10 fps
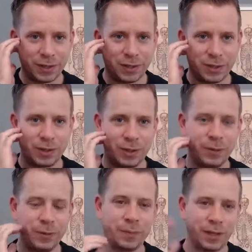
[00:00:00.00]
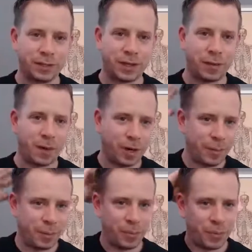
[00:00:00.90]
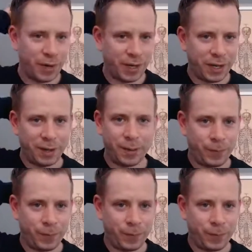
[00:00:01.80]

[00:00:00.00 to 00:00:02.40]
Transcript: to do is come up and bring it